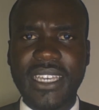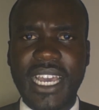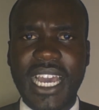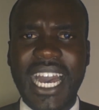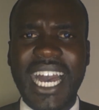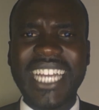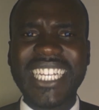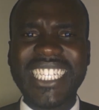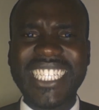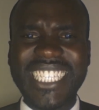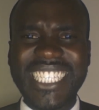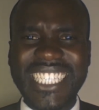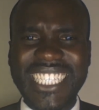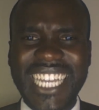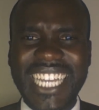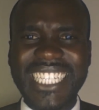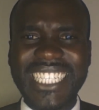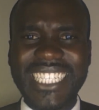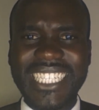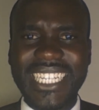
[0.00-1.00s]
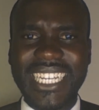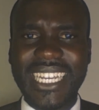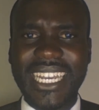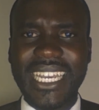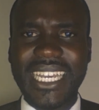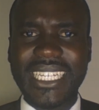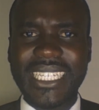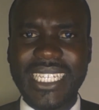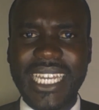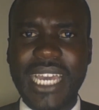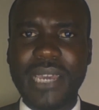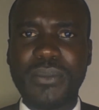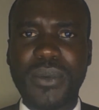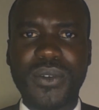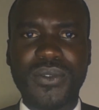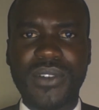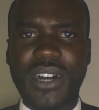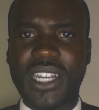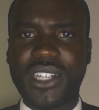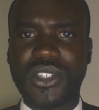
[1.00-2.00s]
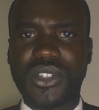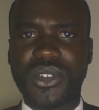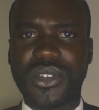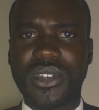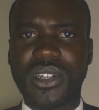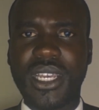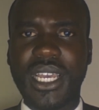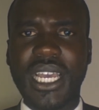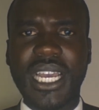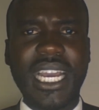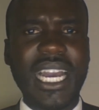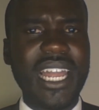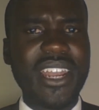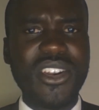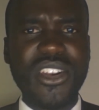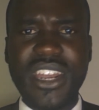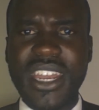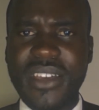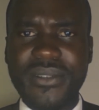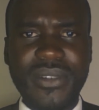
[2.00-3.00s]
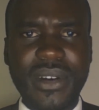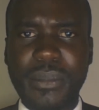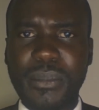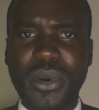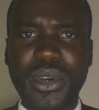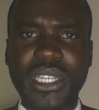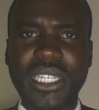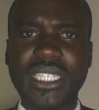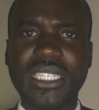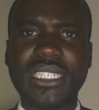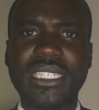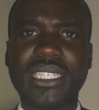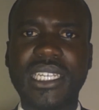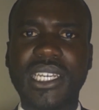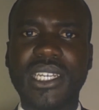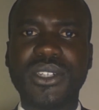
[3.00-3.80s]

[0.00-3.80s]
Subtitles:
And such a type of action can never point